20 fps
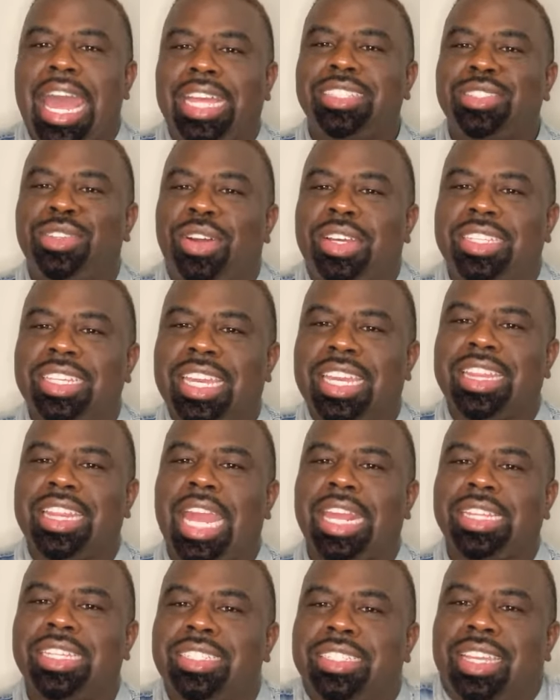start to get
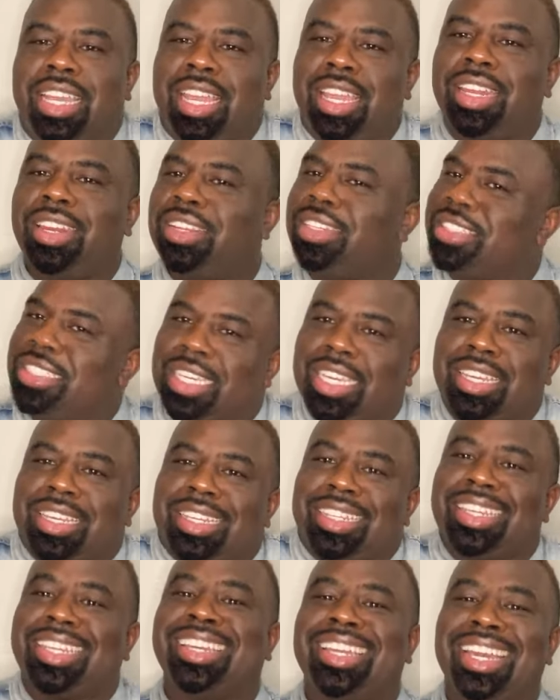like this energy,
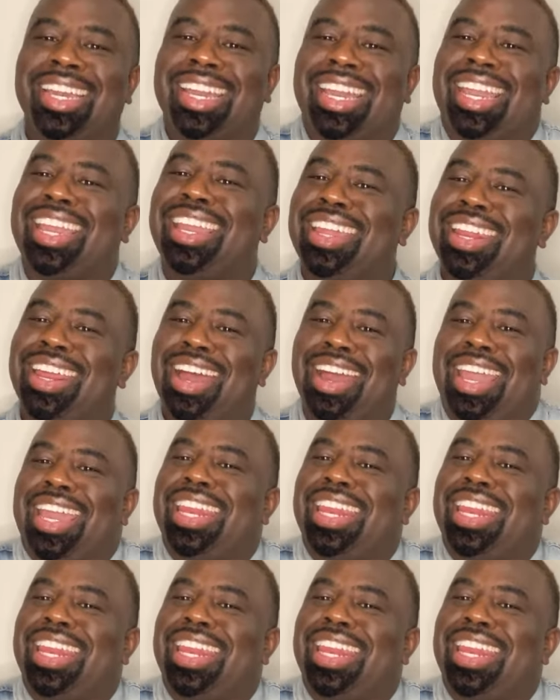you know,